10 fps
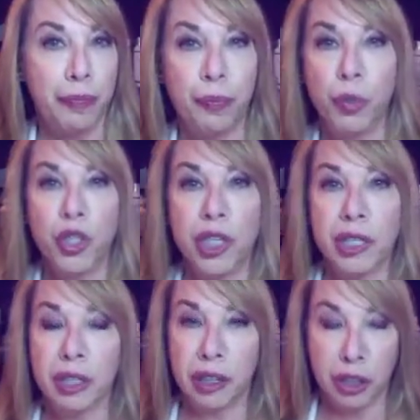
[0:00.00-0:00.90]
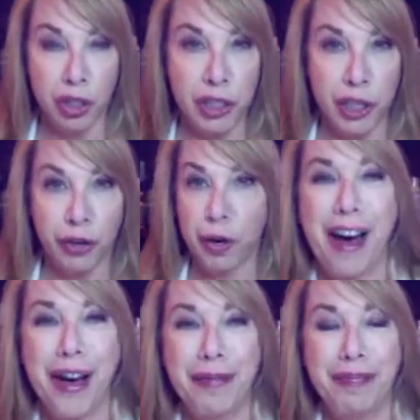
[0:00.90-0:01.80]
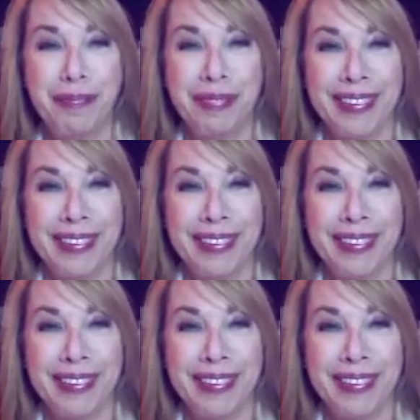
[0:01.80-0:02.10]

which is a little serum